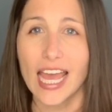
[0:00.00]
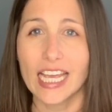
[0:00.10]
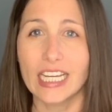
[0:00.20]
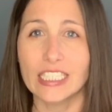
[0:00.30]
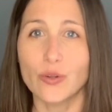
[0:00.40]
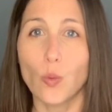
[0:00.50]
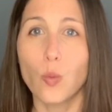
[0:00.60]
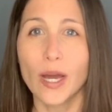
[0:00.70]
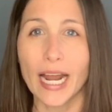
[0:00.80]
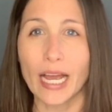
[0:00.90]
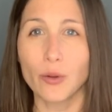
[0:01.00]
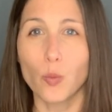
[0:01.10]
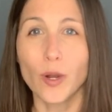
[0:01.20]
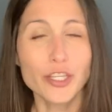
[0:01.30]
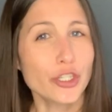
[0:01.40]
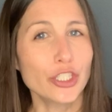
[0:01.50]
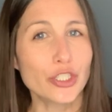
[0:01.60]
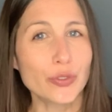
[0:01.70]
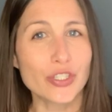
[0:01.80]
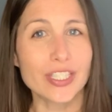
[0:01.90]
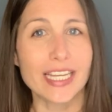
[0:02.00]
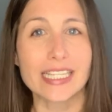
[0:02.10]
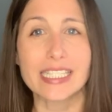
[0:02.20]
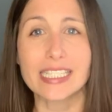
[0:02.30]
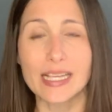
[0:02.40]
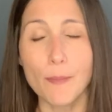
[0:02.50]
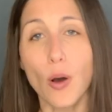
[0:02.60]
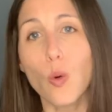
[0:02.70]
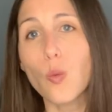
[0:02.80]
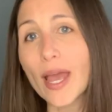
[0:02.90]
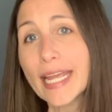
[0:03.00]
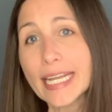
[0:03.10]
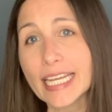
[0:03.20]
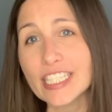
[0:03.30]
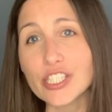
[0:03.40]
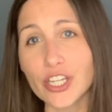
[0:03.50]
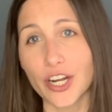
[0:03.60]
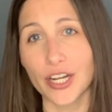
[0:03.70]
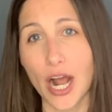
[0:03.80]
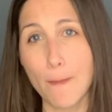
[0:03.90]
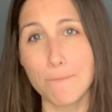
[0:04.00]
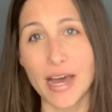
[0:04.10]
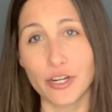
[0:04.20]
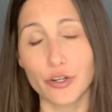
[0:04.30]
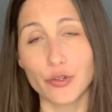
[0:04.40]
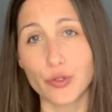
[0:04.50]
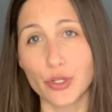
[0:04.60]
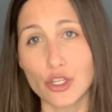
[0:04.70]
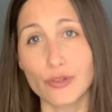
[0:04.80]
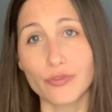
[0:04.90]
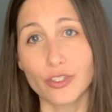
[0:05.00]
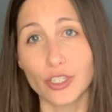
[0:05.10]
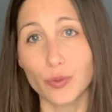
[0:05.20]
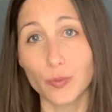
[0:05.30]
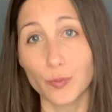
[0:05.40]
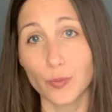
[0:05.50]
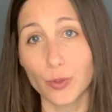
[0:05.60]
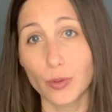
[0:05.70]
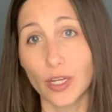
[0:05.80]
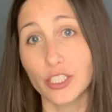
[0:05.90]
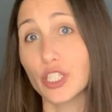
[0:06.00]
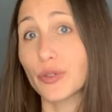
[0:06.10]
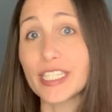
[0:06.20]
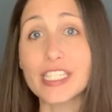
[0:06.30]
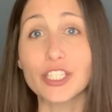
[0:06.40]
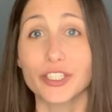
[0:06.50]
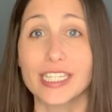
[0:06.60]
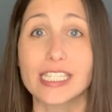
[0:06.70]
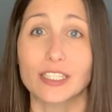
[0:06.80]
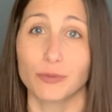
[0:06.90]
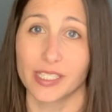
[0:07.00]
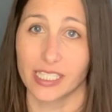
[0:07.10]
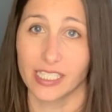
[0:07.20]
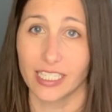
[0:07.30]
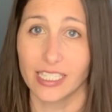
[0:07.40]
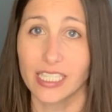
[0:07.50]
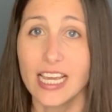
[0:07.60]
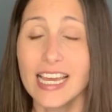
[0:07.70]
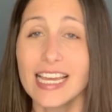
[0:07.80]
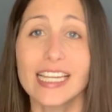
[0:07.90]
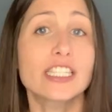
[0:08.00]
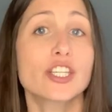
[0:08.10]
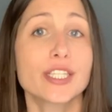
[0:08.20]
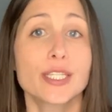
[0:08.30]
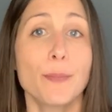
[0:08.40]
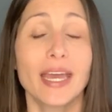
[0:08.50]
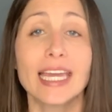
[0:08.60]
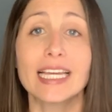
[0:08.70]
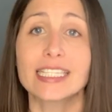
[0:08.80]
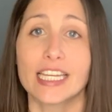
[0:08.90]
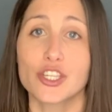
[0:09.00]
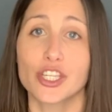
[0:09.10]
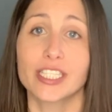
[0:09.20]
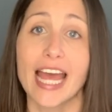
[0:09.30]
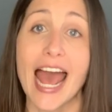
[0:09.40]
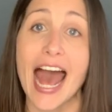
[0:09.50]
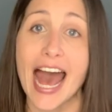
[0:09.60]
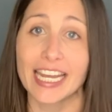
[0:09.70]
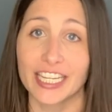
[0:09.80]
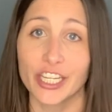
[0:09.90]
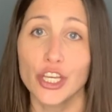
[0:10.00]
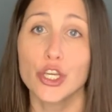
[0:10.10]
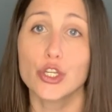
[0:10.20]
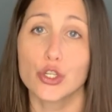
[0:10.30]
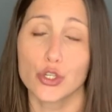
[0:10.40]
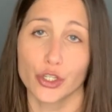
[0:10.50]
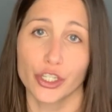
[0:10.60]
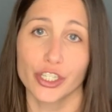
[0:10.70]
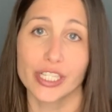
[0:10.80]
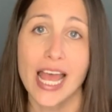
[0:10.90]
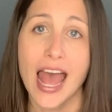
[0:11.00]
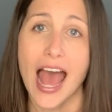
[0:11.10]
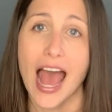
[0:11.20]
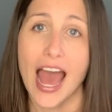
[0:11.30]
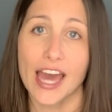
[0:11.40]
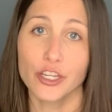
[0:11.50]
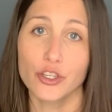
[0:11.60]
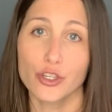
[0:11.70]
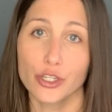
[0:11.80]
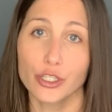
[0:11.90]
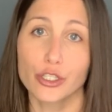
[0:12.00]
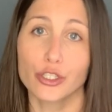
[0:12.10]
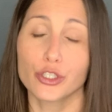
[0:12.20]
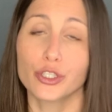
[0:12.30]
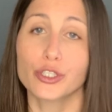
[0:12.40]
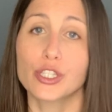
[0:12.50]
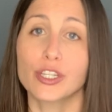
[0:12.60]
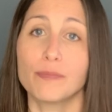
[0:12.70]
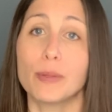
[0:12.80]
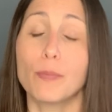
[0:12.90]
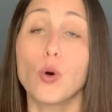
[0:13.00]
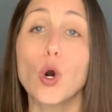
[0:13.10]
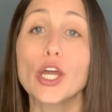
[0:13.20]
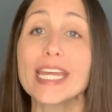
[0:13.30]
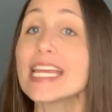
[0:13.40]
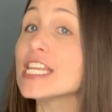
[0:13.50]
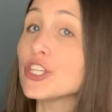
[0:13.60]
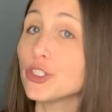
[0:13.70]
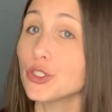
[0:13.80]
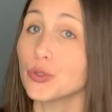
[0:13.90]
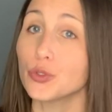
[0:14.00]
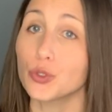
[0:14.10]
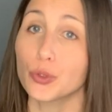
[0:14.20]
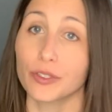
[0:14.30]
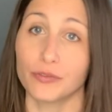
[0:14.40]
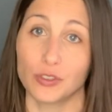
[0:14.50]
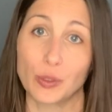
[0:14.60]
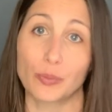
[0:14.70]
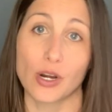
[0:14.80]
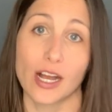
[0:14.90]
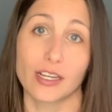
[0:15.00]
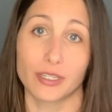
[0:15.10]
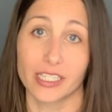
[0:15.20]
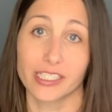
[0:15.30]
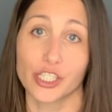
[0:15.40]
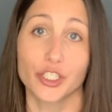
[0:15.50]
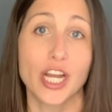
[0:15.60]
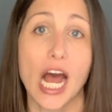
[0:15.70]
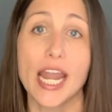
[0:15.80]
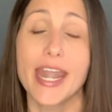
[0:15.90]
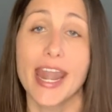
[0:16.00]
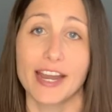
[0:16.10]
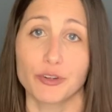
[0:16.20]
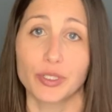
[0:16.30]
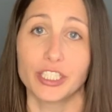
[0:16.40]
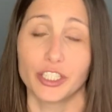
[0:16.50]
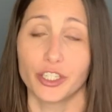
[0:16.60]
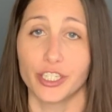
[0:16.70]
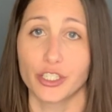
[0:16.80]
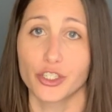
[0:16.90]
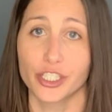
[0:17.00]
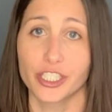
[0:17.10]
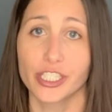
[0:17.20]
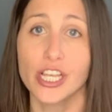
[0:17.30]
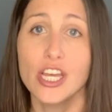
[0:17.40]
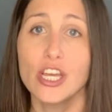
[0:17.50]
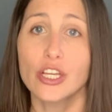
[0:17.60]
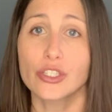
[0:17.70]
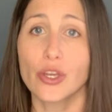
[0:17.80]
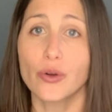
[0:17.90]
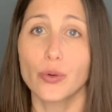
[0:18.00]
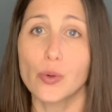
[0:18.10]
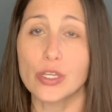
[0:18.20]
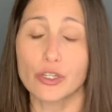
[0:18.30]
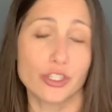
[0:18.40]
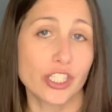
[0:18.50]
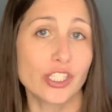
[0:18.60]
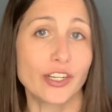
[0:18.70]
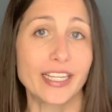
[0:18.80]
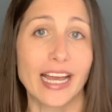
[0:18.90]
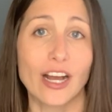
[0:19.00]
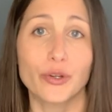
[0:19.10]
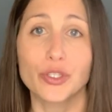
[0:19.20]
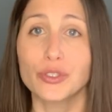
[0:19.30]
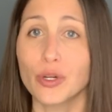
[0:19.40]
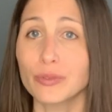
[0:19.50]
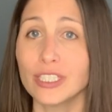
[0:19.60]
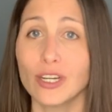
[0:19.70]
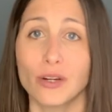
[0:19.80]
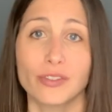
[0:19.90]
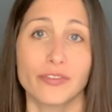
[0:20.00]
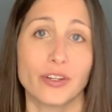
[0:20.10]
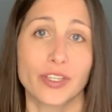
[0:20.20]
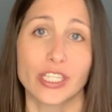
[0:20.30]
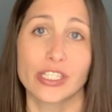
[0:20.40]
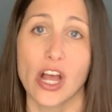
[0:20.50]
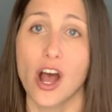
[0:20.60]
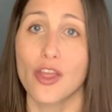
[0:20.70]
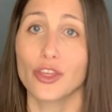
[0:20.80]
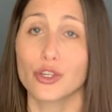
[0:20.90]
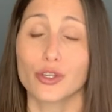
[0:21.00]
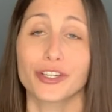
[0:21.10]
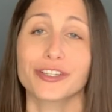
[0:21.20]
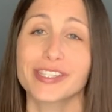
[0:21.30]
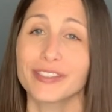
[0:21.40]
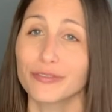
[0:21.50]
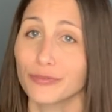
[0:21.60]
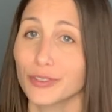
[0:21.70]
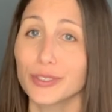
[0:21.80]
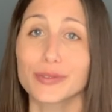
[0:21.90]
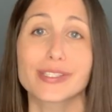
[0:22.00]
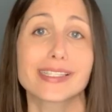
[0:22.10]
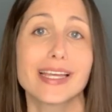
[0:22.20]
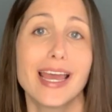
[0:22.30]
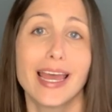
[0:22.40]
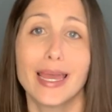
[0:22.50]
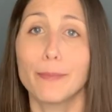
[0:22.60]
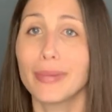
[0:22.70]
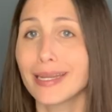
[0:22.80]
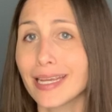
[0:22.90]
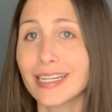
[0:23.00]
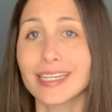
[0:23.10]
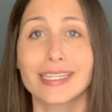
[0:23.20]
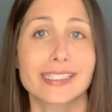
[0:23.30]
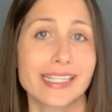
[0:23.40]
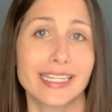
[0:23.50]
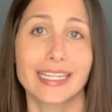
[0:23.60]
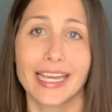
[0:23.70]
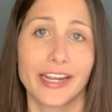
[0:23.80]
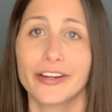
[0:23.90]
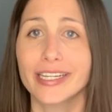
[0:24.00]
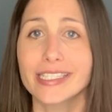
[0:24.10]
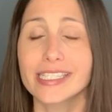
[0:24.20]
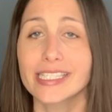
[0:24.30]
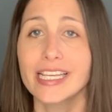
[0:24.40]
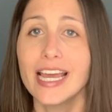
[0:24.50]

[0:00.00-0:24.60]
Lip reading: And what I want you to do, just as a simple way to get started on better nutrition for decreasing your insulin resistance, is just to pay attention to added sugars. Added sugars are sugars that have been put into your food products. They're not naturally occurring sugars. So when you're just starting out, you don't need to overfocus on the sugars in fruits and bananas and carrots